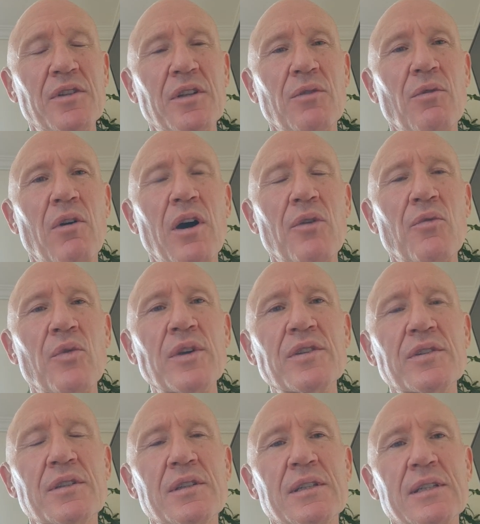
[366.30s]
in the right
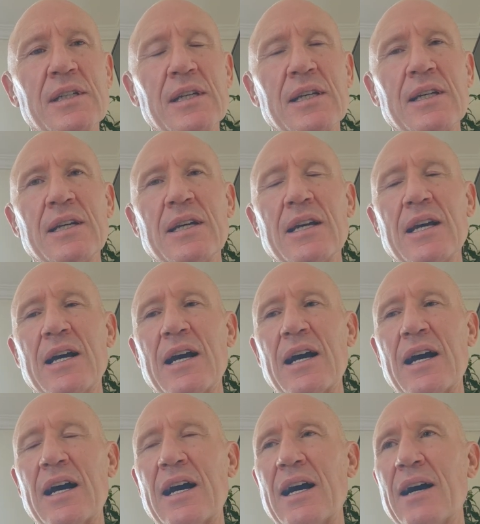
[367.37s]
wrist
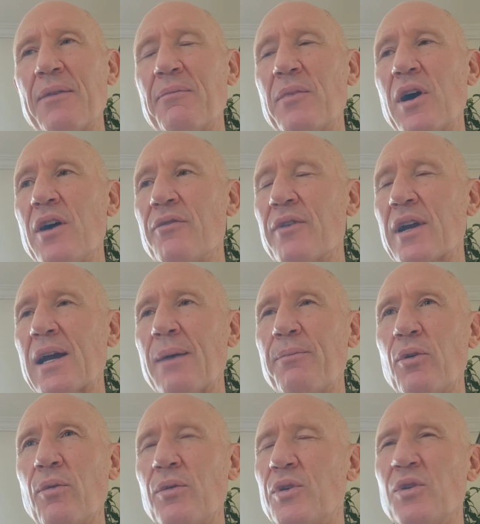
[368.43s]
over a
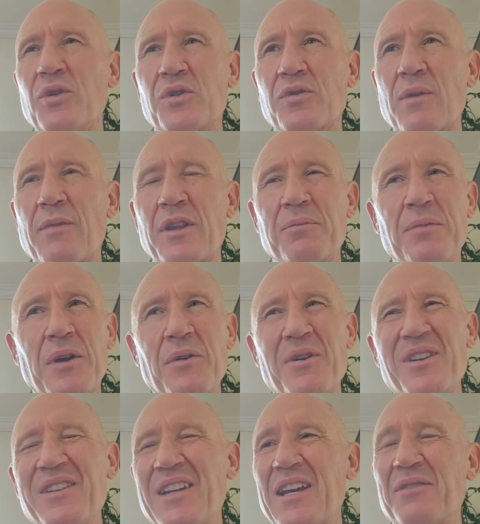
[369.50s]
2 or 3 month
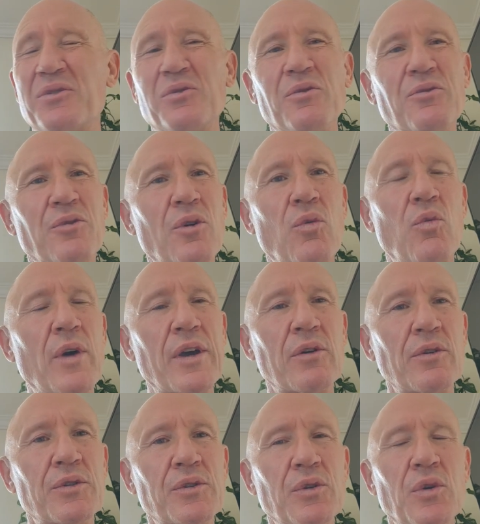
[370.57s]
period. And yeah, it was good for a week
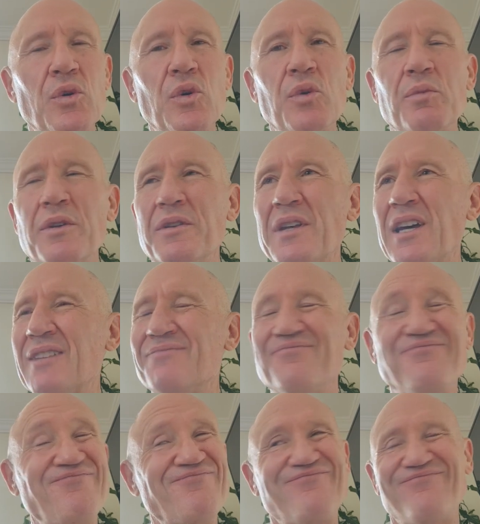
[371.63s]
or 2, but then
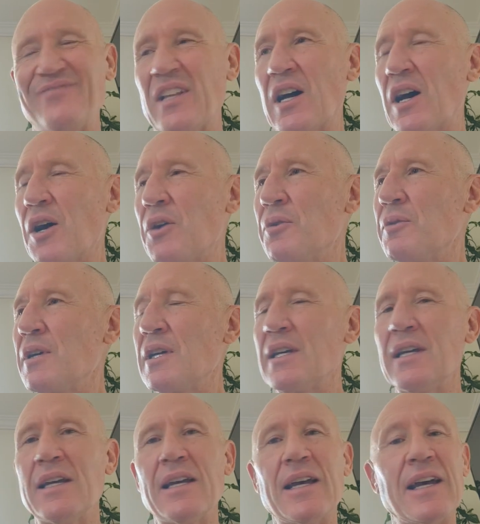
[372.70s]
no.
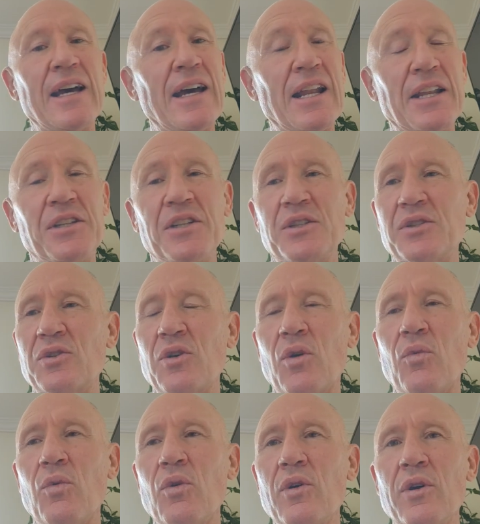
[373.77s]
And it just
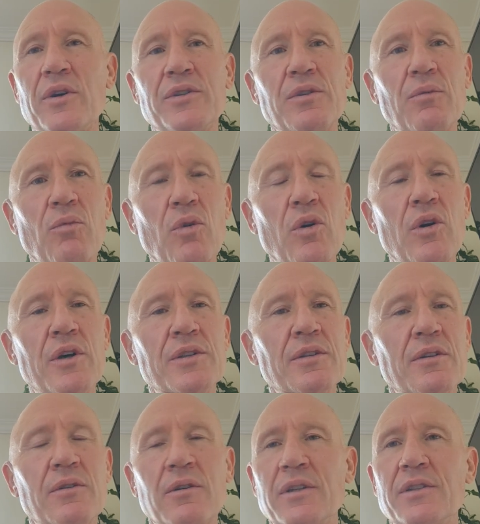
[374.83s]
got worse and worse.
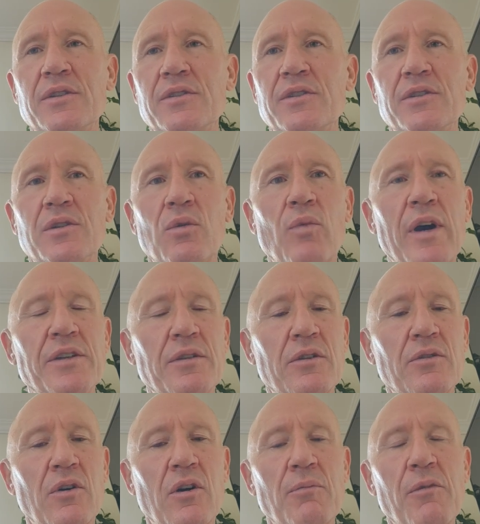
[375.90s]
I thought, this is just a waste of
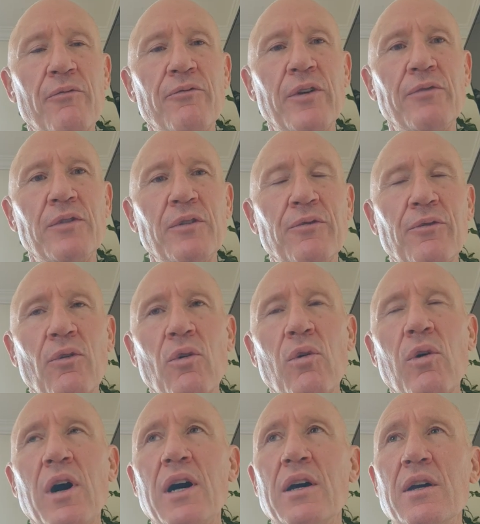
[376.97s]
time. I'm
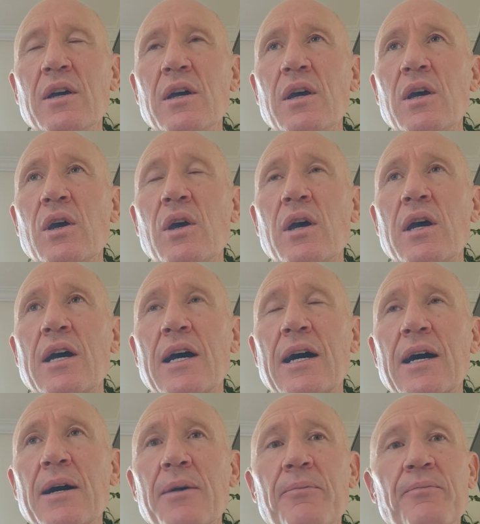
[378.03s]
54.
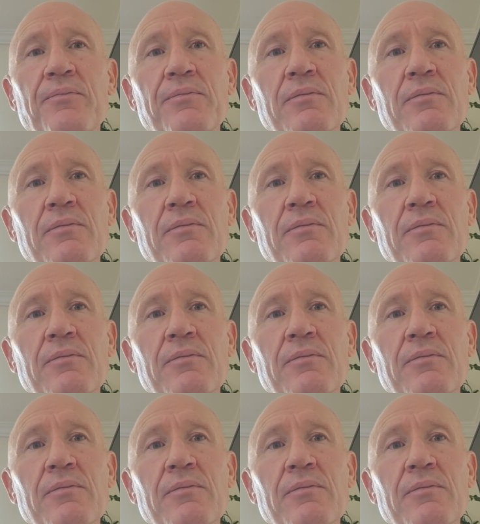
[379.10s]
I